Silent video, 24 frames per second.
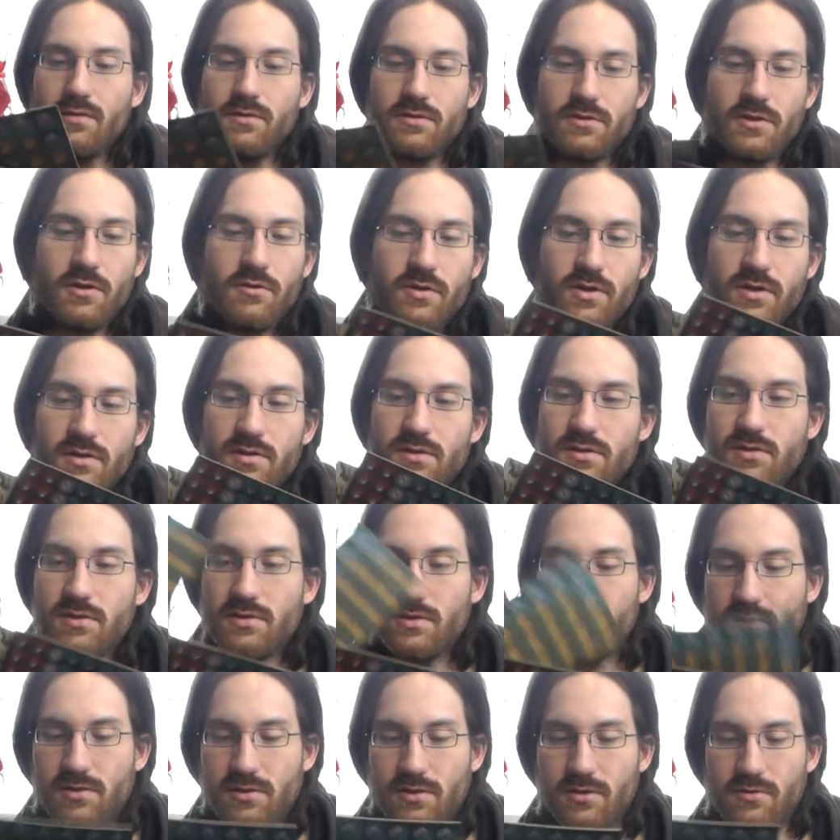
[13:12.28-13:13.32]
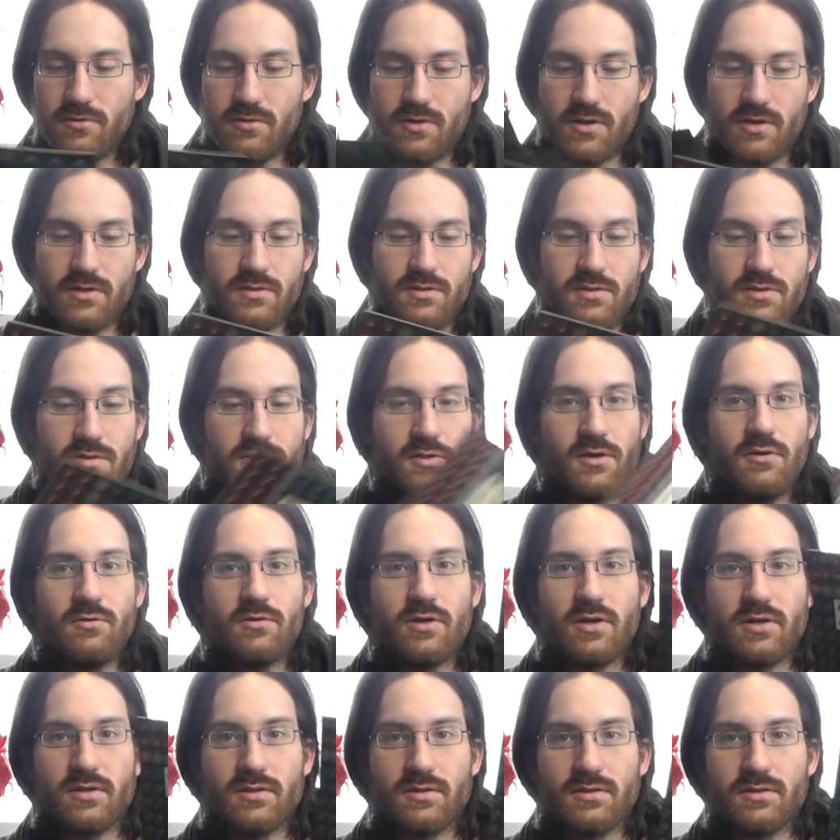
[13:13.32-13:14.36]
Tokens, tokens,
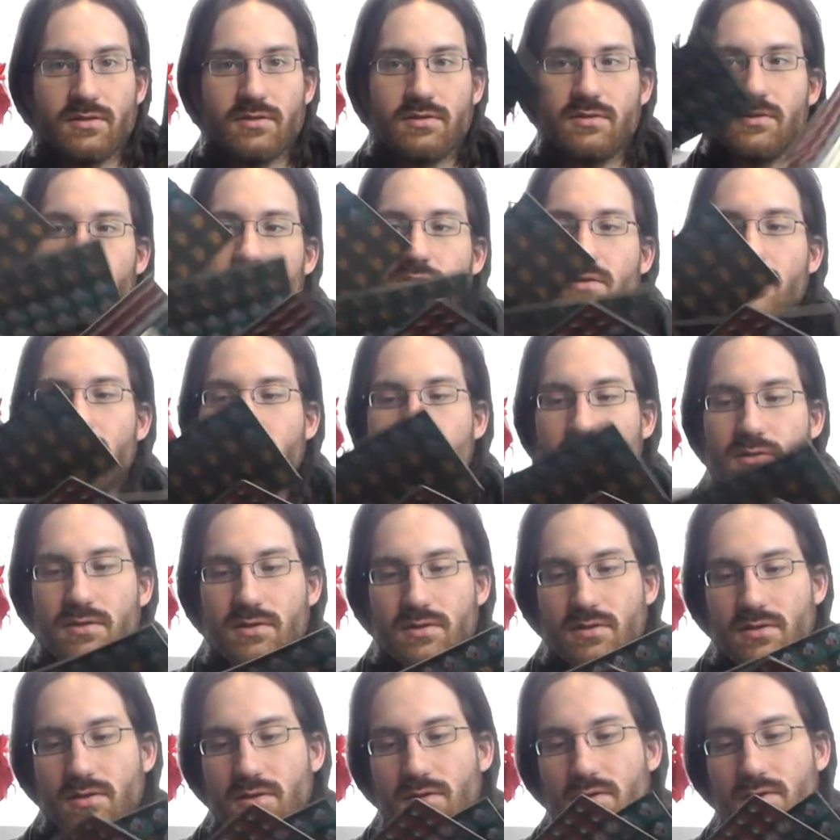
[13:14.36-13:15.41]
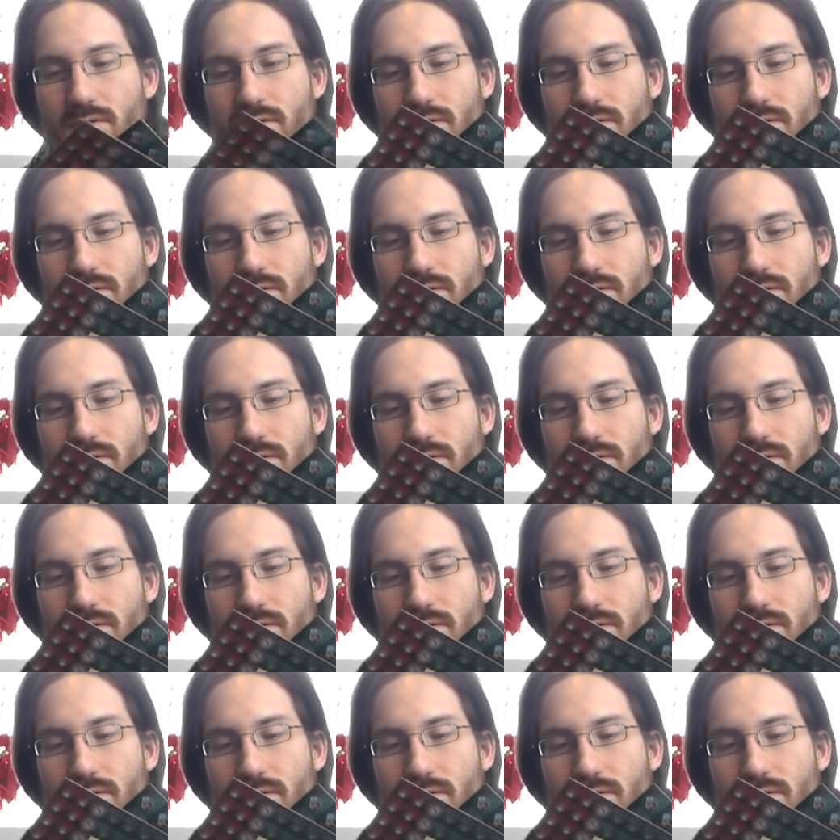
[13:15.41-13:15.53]
tokens.